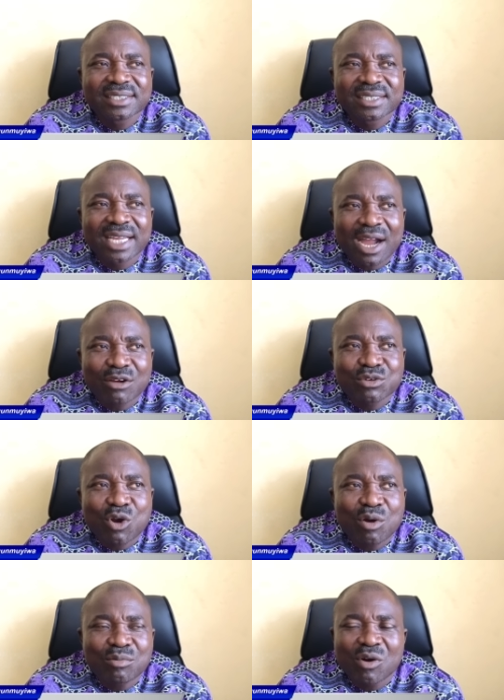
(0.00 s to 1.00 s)
the
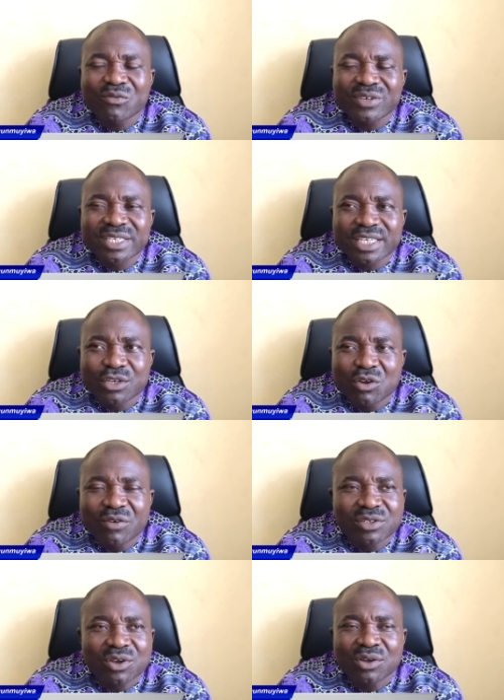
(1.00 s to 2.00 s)
outcome of his
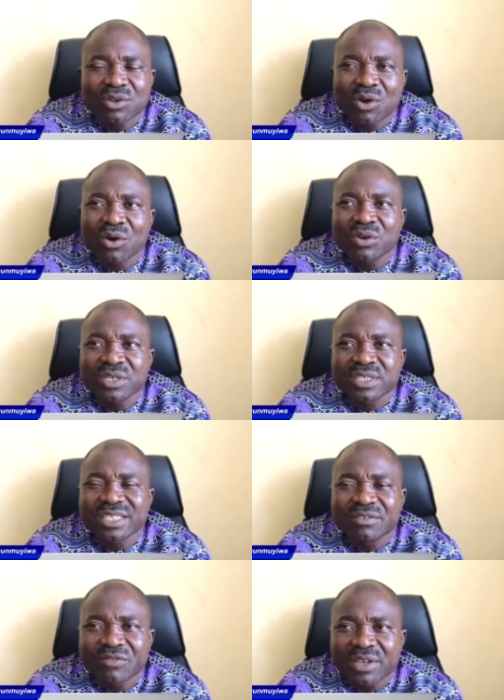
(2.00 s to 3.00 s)
innovation or
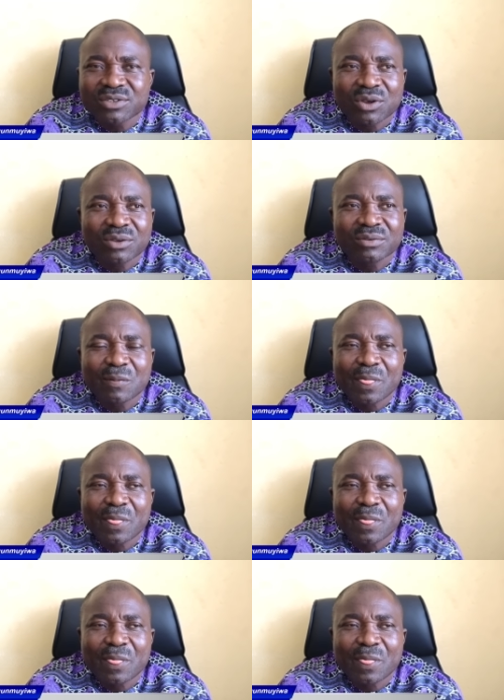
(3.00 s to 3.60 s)
his invention